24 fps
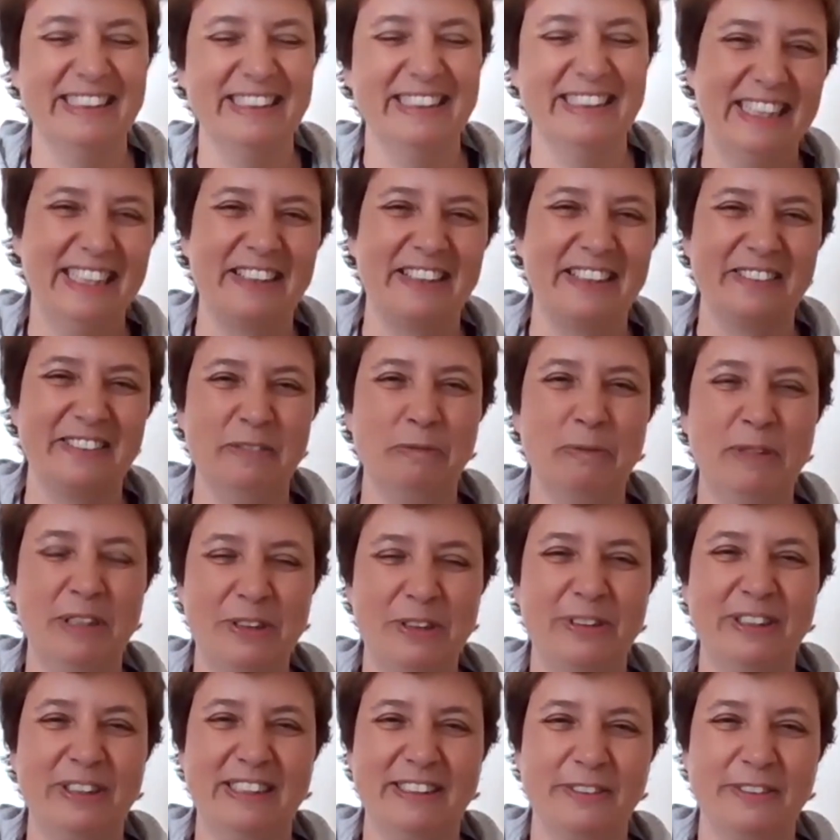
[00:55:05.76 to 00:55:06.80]
excellent,
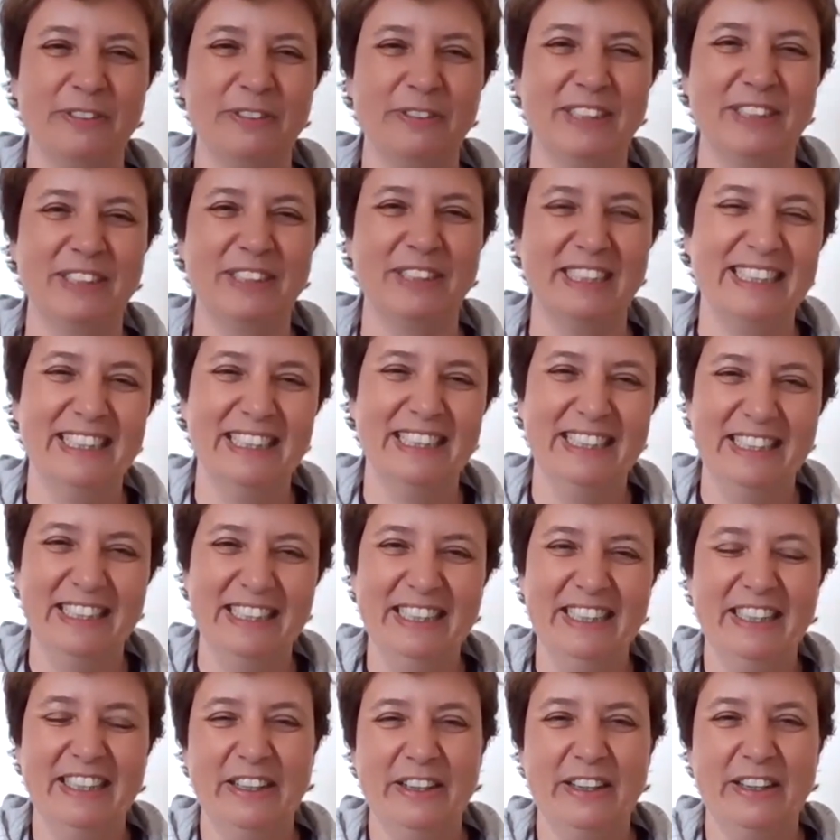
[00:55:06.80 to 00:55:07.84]
excellent mentoring is fun.
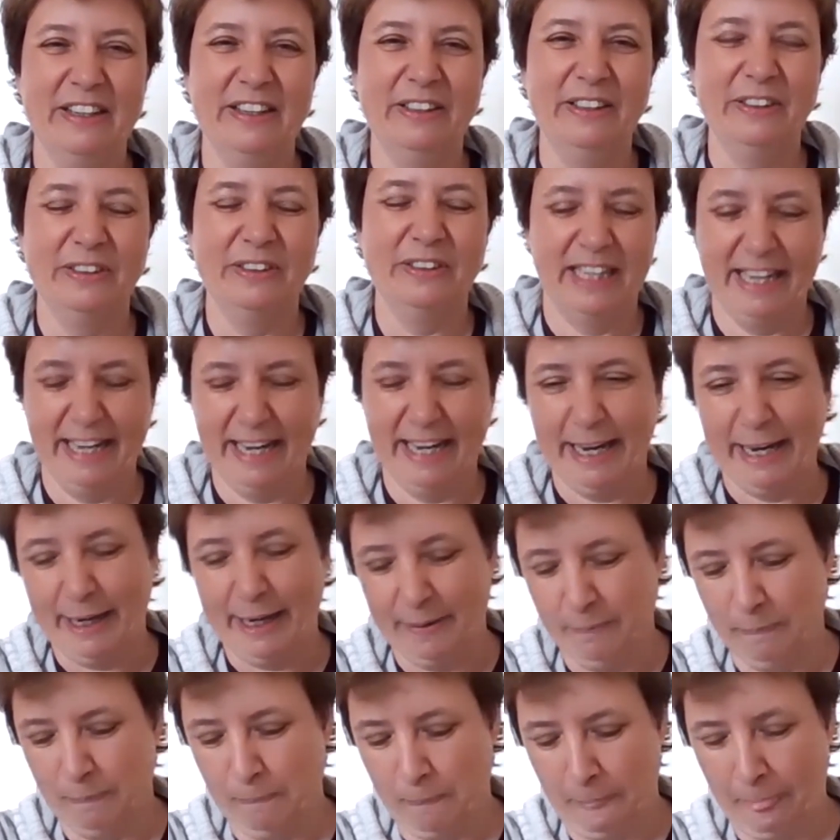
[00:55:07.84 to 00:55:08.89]

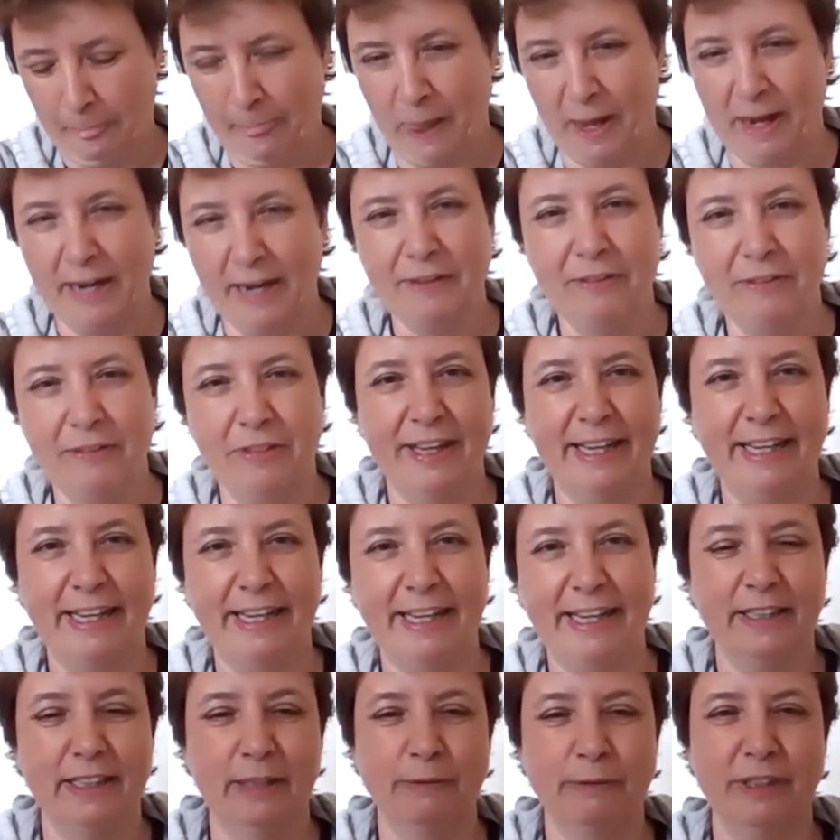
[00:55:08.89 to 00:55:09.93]
Okay, I
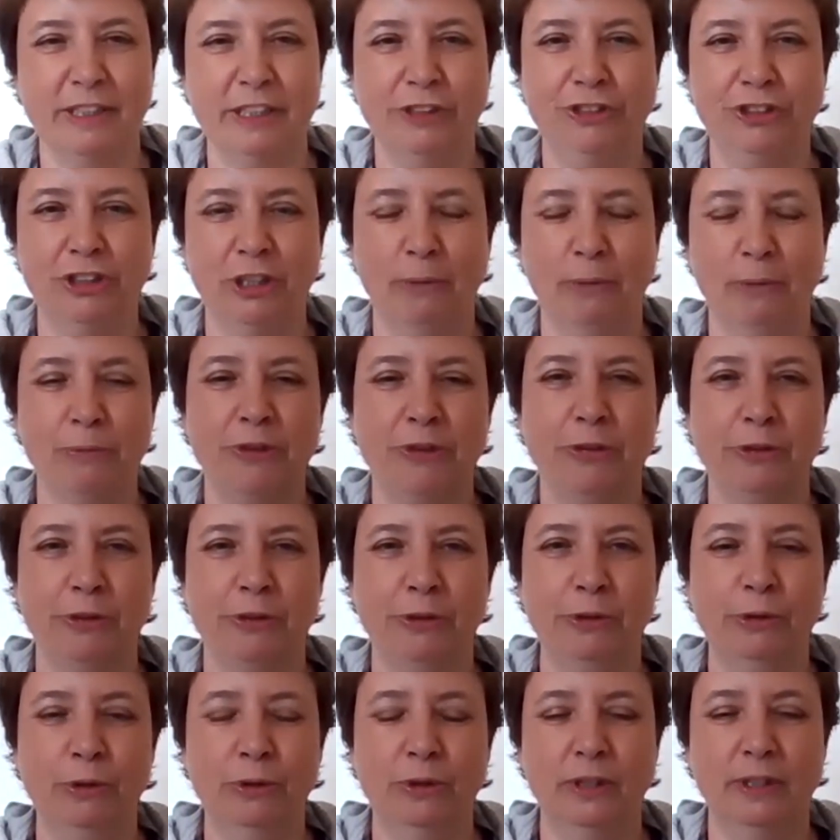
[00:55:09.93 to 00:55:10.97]
think I'm going to jump
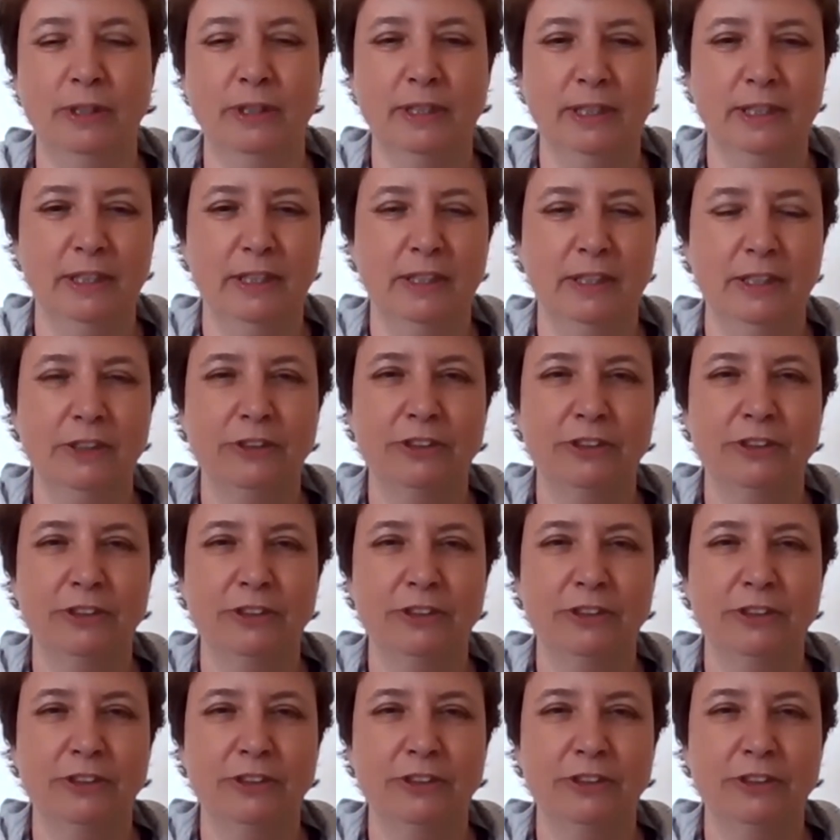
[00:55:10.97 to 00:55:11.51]
to